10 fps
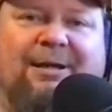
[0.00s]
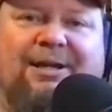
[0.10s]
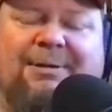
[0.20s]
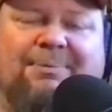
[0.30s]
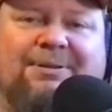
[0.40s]

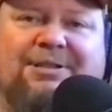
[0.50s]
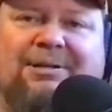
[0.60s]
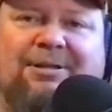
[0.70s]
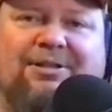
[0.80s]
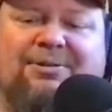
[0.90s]
up with
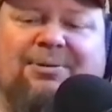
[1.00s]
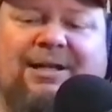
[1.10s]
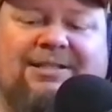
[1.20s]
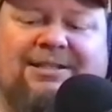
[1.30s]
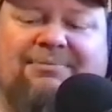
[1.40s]
some of the
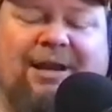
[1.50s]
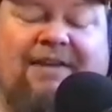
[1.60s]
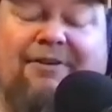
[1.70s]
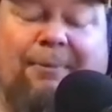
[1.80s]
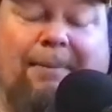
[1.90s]
tweets and
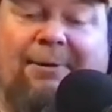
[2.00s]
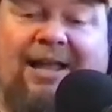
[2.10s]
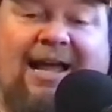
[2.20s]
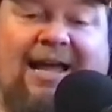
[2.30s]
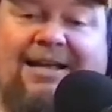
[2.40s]
even
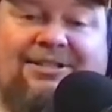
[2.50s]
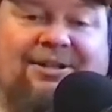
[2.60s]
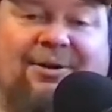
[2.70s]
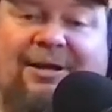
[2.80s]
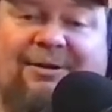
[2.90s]
replies.
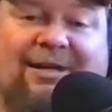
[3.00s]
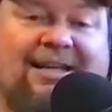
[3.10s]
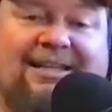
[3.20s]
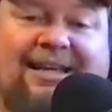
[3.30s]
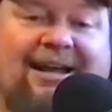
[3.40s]
He'll get
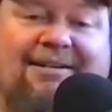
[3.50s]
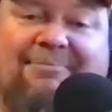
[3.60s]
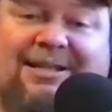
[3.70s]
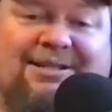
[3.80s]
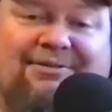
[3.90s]
in the
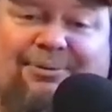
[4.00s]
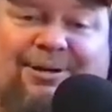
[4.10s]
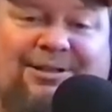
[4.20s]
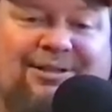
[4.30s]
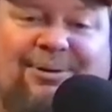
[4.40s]
comments every
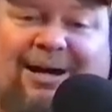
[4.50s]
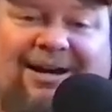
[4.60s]
once in a while.